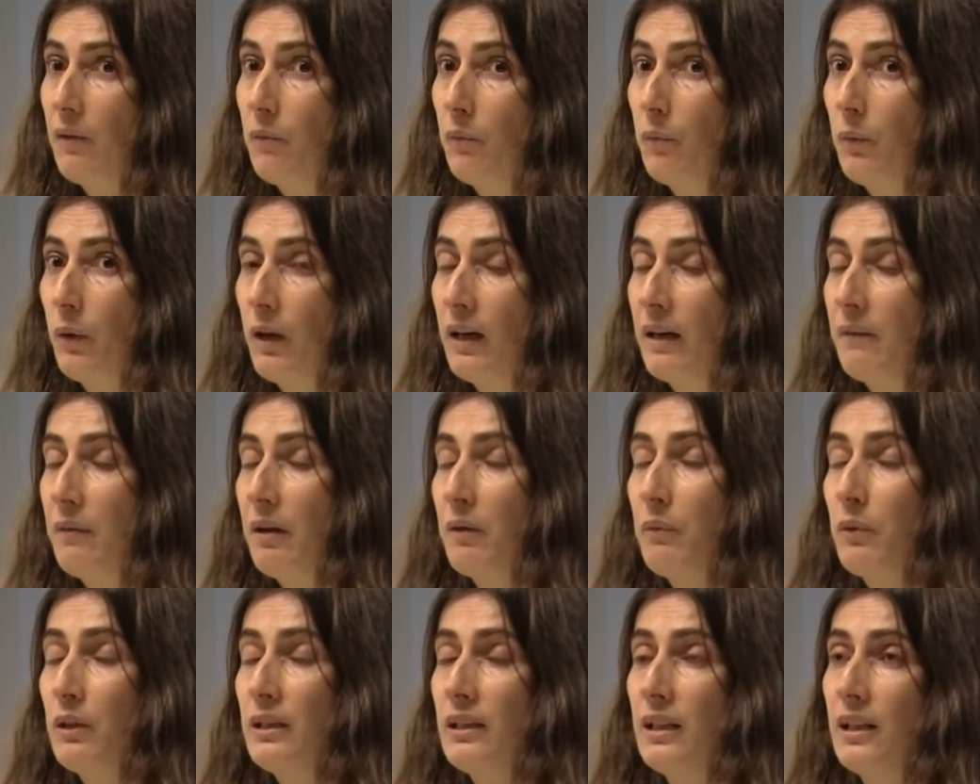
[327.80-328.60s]

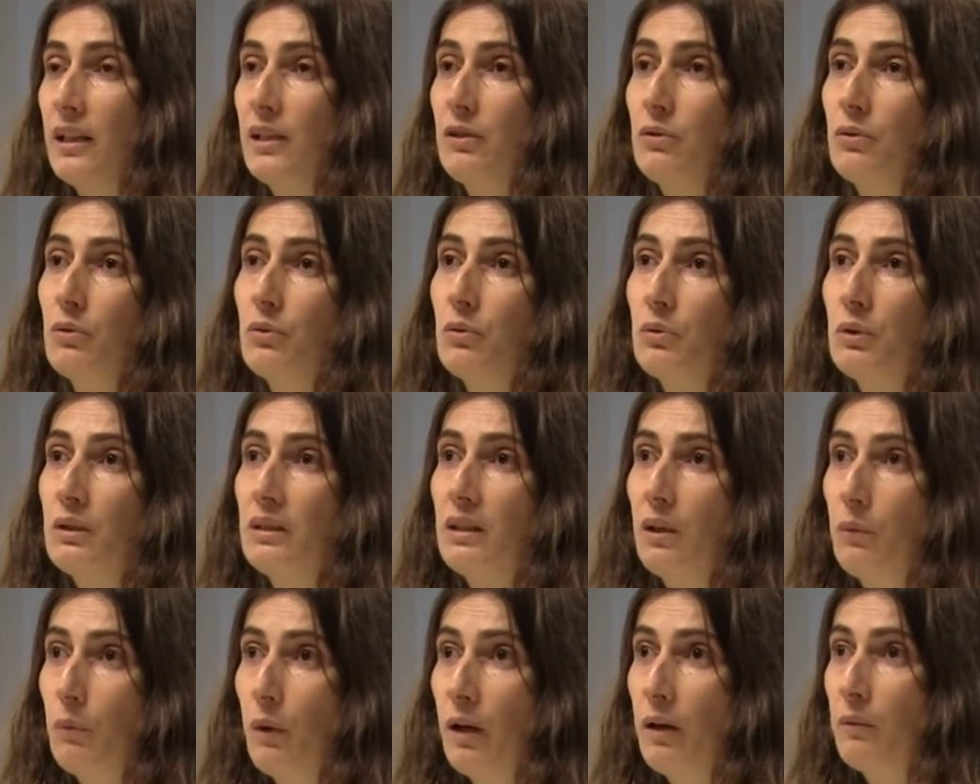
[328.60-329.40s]
whatever we needed to do in
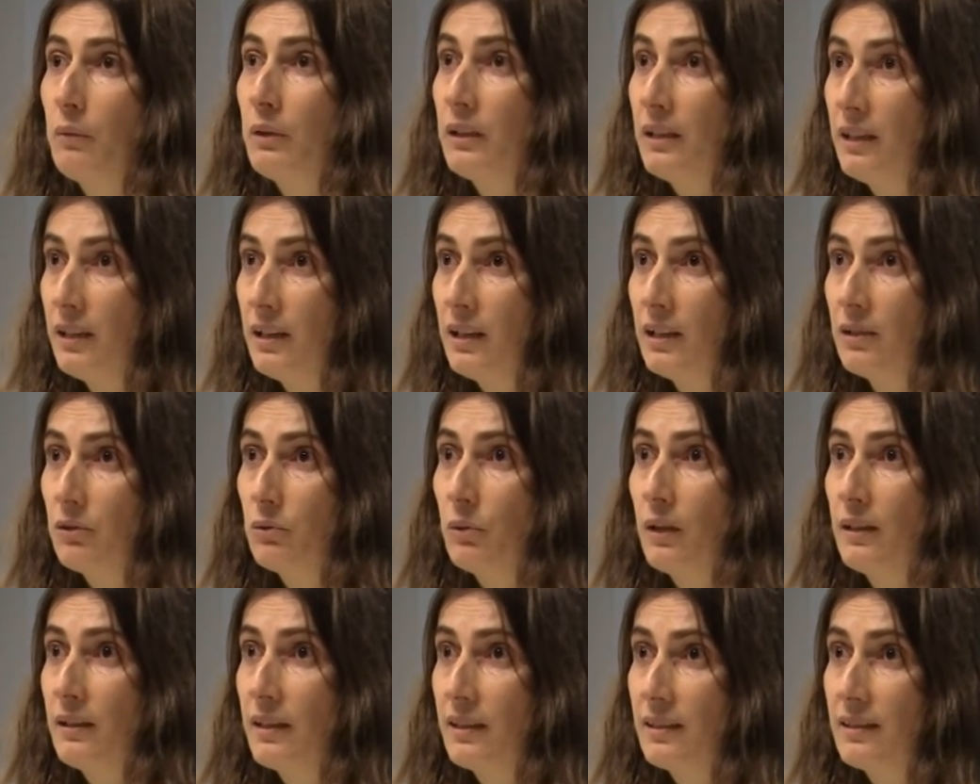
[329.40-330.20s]
the well, we did it
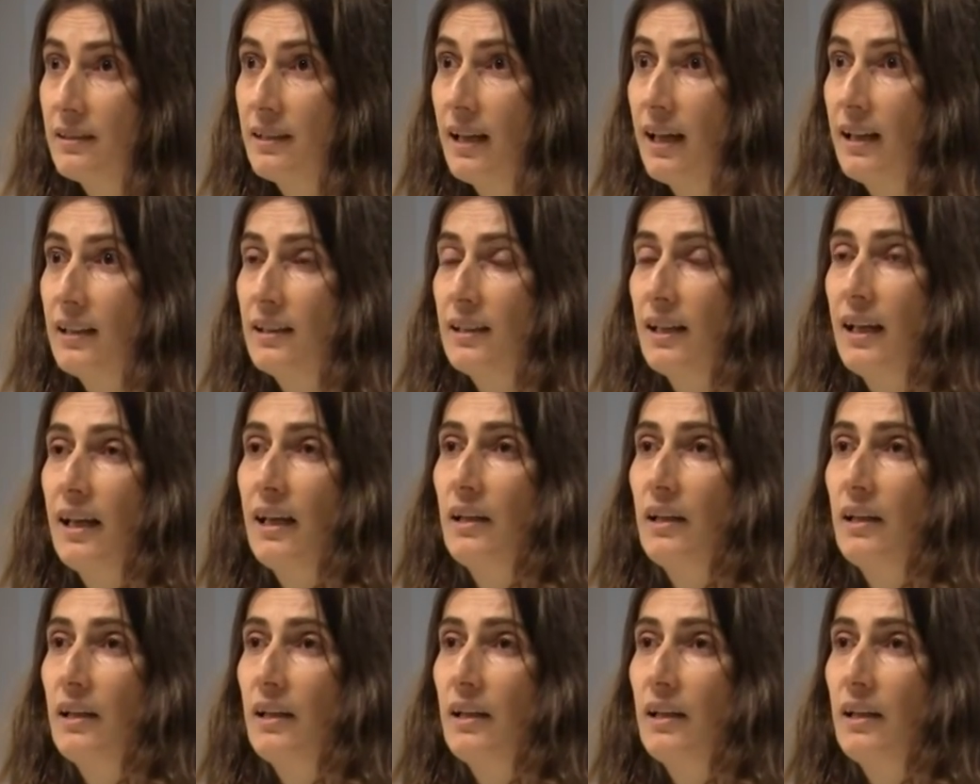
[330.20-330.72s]
to understand,